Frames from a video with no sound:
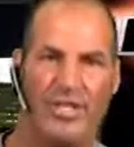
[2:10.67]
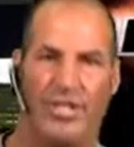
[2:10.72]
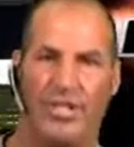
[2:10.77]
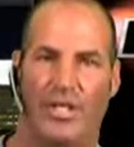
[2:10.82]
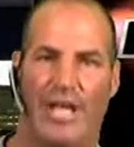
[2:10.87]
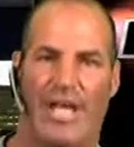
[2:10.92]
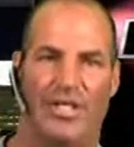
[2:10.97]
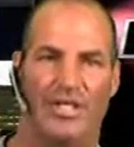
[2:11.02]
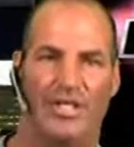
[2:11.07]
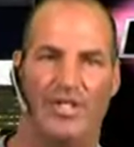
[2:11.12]

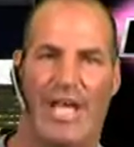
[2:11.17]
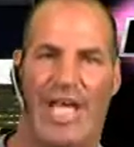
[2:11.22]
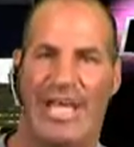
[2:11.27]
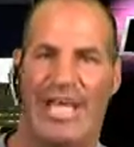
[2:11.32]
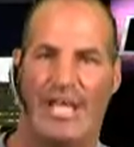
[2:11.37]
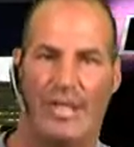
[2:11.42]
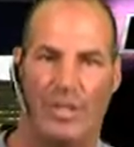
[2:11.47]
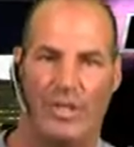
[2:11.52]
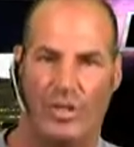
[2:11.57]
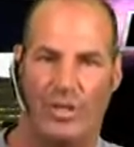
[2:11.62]
You had
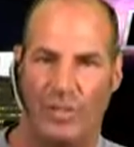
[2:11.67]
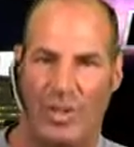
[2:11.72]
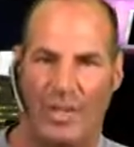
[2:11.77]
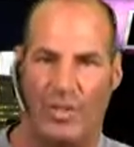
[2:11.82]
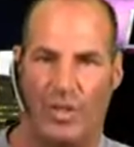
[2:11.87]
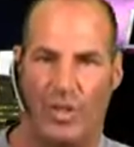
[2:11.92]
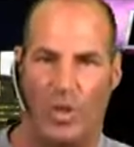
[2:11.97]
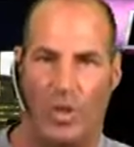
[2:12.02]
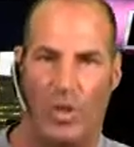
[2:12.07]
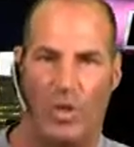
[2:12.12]
Jackie
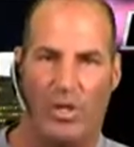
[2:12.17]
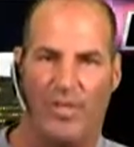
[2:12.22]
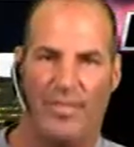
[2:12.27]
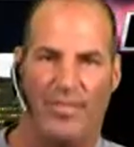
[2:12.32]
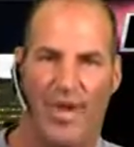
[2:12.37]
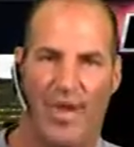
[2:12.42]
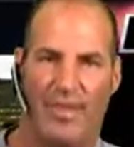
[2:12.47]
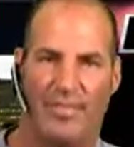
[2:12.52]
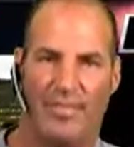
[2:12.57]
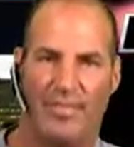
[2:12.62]
Smith, the Hall of
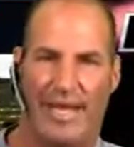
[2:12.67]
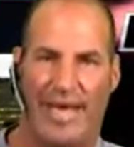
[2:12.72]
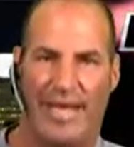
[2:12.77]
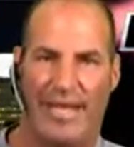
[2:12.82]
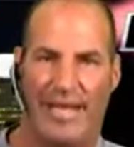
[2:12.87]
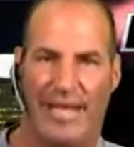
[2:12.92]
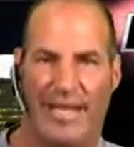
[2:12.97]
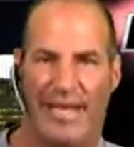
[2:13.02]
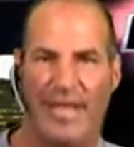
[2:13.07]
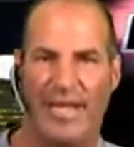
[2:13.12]
Fame
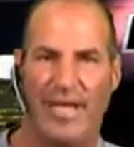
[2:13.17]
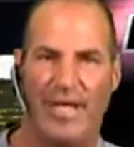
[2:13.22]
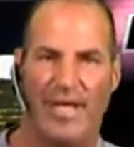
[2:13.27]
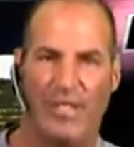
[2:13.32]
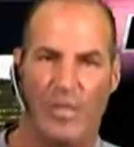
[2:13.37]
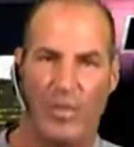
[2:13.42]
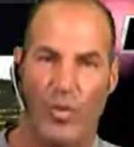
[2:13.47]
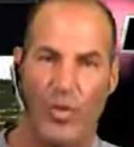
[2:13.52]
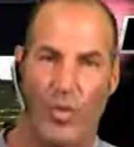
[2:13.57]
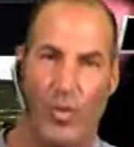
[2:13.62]
tight end.
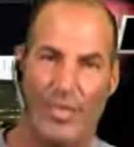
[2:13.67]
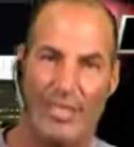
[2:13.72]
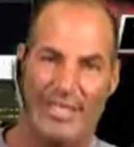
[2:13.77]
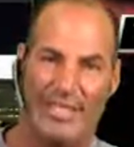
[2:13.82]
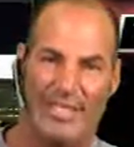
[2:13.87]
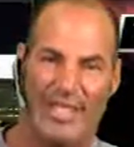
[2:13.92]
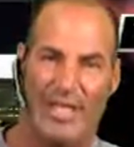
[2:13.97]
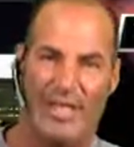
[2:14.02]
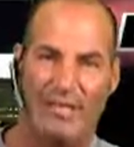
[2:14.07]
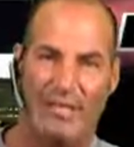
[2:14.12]
So it
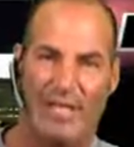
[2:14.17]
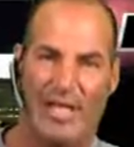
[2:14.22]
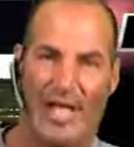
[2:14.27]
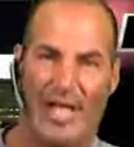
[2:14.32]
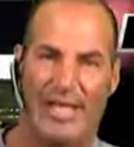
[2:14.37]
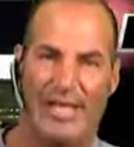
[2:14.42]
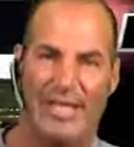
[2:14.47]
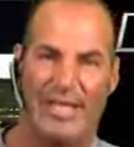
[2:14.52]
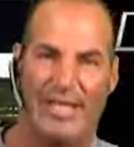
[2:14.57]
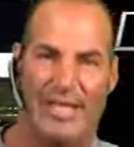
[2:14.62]
always seems
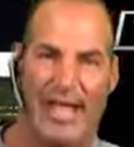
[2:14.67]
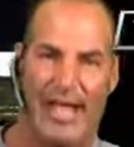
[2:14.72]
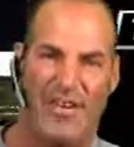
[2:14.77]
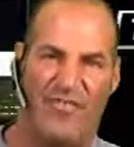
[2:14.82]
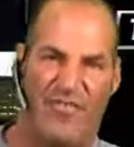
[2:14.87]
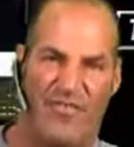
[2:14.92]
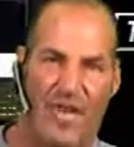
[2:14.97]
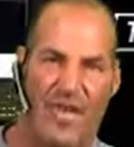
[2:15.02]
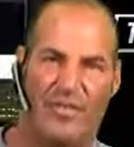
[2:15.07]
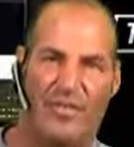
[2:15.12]
like
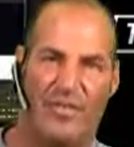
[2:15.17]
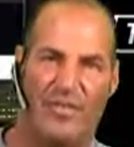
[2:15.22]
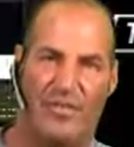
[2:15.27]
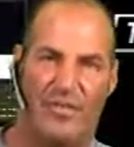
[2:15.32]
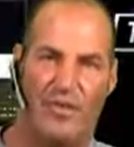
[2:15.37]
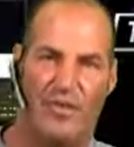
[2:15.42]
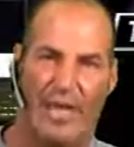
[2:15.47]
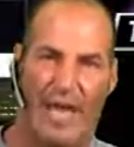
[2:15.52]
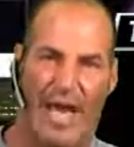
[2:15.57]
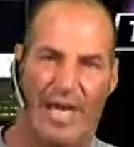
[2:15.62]

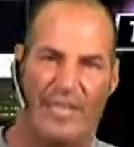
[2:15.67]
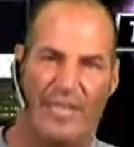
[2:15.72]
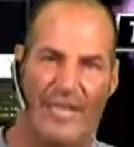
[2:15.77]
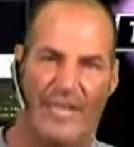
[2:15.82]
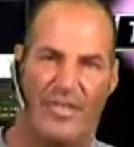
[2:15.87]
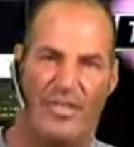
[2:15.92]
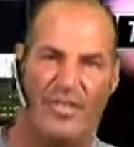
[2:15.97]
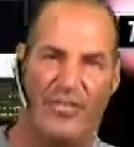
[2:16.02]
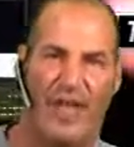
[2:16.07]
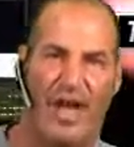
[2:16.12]
offensively you guys
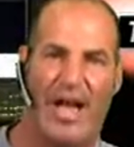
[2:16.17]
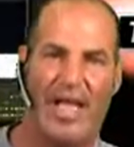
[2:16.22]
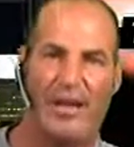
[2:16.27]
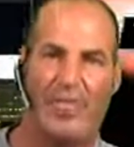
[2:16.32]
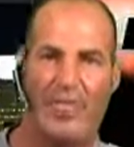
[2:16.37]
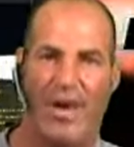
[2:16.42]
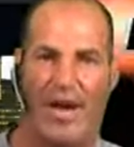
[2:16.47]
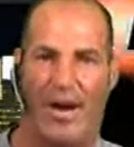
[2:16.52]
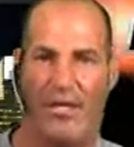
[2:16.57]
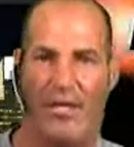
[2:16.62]
had the
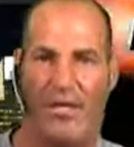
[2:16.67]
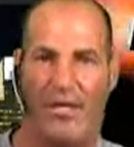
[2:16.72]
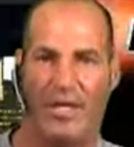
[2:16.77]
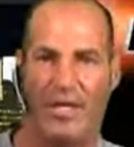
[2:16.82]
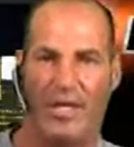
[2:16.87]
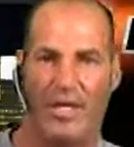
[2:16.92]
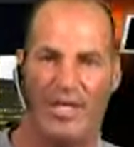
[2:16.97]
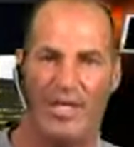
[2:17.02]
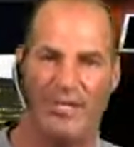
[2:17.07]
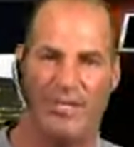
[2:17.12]
firepower,
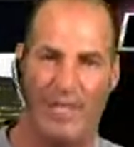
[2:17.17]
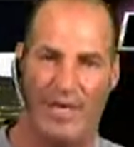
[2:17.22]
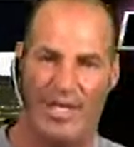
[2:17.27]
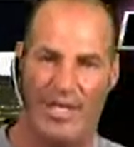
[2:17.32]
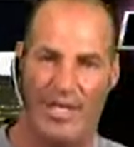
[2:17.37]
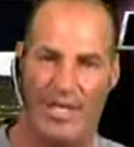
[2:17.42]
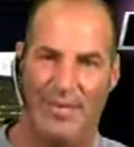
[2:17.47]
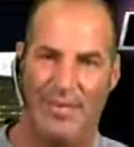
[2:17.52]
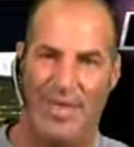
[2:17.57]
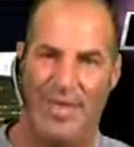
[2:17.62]
but
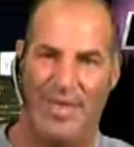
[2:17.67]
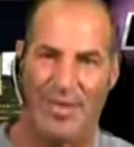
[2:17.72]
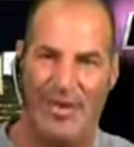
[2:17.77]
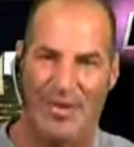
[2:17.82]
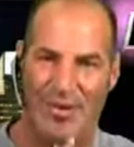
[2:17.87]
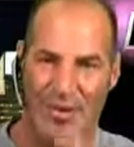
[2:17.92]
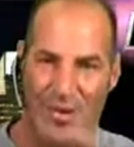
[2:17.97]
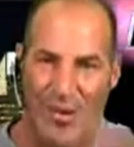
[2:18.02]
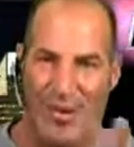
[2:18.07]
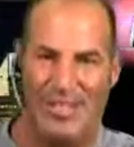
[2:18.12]
it seemed like
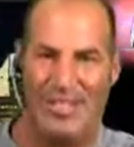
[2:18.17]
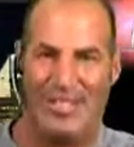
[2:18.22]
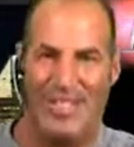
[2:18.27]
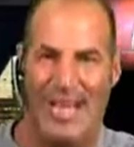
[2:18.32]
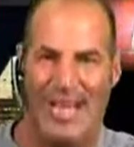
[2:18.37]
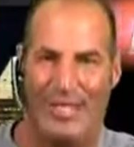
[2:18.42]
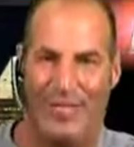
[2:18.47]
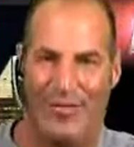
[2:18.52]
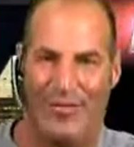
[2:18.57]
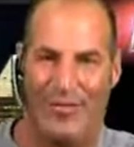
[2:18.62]
on your
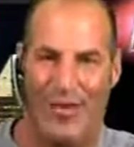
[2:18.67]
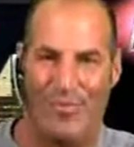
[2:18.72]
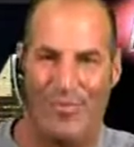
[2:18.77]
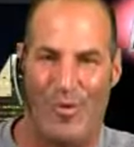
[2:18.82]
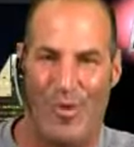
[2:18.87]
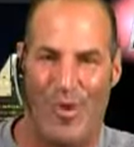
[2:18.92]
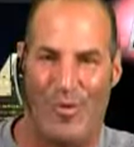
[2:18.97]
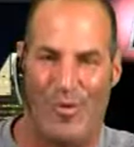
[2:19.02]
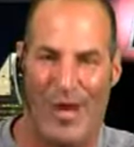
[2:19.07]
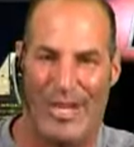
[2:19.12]
side of the
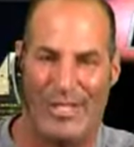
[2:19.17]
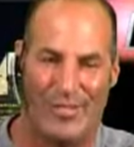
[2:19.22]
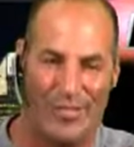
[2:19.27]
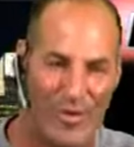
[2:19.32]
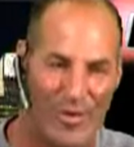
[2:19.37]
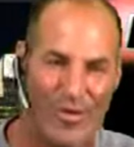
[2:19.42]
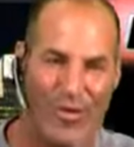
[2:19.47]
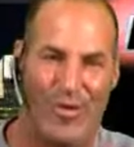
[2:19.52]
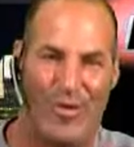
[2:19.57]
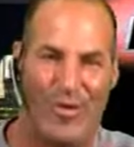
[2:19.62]
football, Roger,
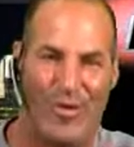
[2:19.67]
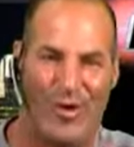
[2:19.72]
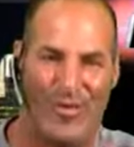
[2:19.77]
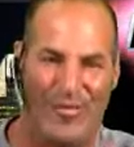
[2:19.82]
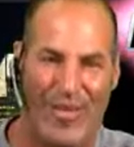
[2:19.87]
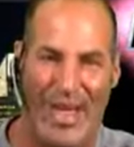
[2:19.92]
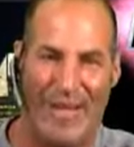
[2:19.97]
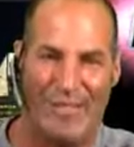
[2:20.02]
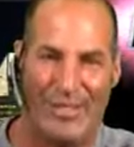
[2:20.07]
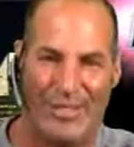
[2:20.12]
and you're a Hall
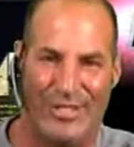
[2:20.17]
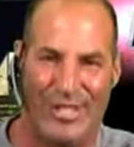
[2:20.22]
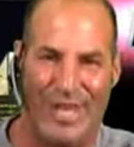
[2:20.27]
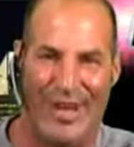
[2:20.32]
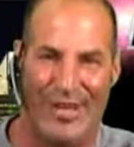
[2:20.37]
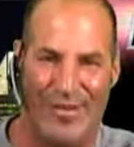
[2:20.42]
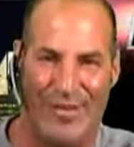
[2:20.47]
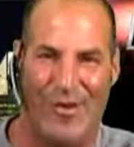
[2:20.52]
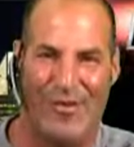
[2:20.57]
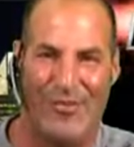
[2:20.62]
of Famer, it's
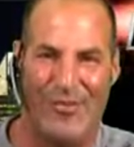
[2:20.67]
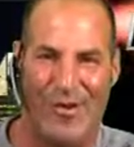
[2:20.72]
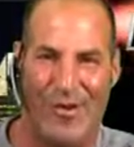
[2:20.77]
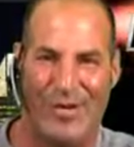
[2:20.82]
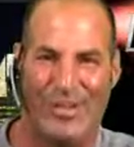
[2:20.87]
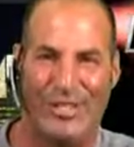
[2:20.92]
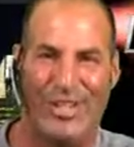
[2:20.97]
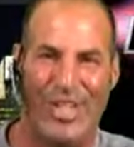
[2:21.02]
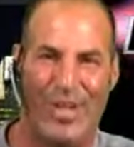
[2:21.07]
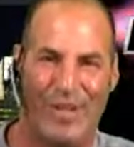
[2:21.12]
not your
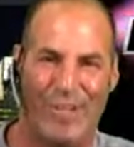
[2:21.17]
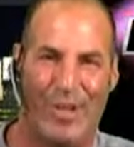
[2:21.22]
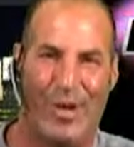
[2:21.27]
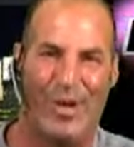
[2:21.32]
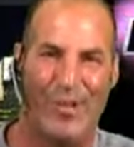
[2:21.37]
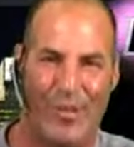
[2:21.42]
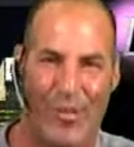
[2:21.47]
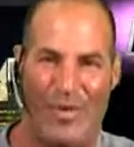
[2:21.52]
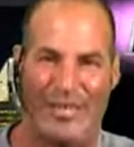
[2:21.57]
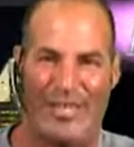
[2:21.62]
fault, but
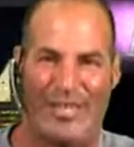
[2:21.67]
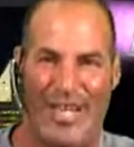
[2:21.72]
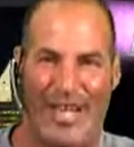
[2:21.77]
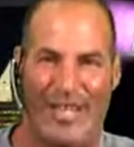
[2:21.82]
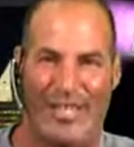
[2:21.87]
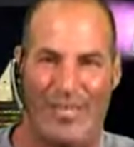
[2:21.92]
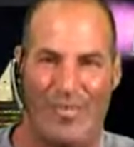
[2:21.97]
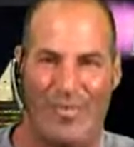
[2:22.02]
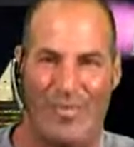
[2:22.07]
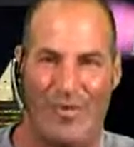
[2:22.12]
on your
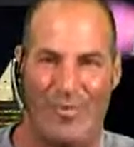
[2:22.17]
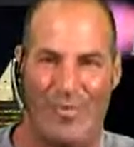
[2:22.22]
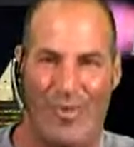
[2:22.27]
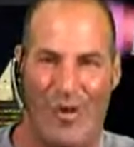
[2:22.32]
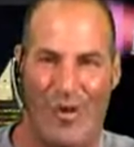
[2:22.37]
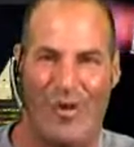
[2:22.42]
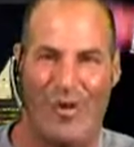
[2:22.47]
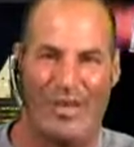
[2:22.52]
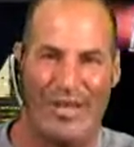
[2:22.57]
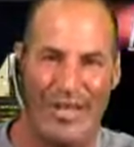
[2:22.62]
side of the
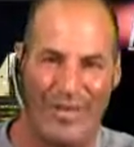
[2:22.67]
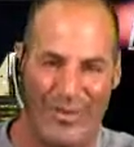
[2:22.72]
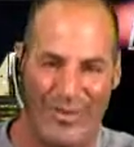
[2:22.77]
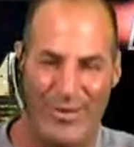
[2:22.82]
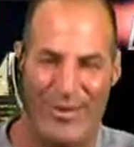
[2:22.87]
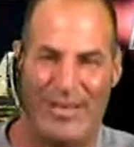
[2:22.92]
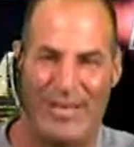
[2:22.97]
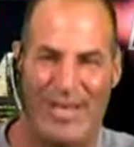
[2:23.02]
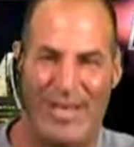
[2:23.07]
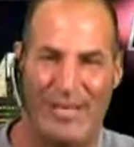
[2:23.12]
football,
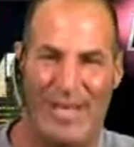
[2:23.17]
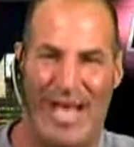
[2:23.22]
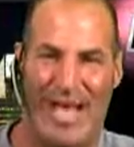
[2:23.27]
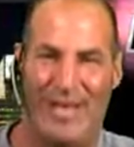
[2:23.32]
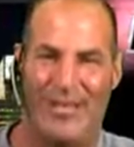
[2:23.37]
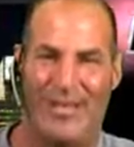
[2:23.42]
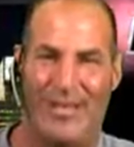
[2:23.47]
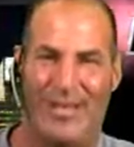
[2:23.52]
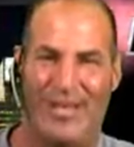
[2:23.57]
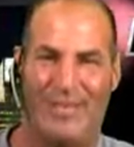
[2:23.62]
your team
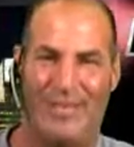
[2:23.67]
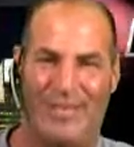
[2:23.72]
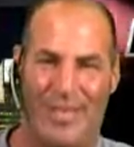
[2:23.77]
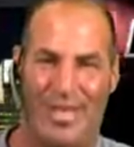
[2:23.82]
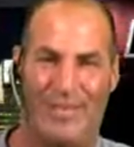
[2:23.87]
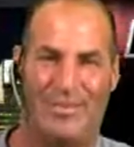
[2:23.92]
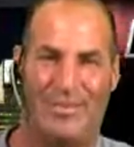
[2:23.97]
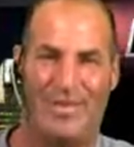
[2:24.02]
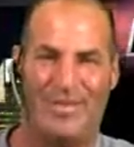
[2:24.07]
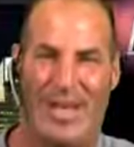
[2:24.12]

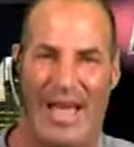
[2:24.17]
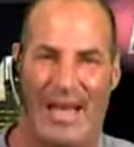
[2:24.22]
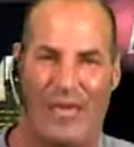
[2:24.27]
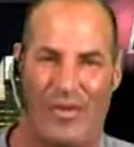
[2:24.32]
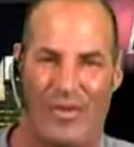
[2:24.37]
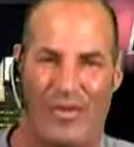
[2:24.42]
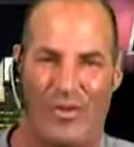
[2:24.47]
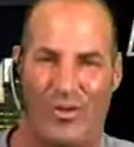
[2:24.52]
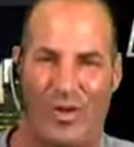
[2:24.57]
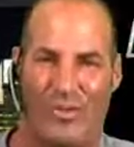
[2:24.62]
seemed to
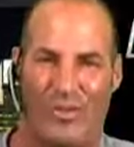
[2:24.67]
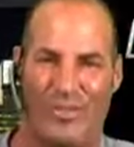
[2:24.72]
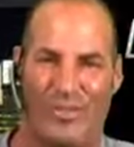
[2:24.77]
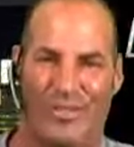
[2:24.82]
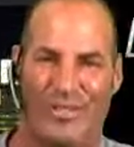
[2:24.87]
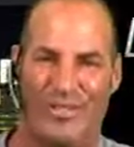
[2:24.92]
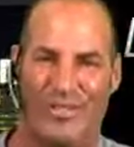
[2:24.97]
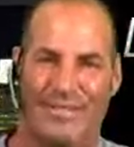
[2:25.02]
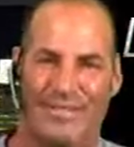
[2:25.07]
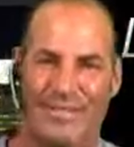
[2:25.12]
have their
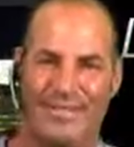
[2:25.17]
troubles.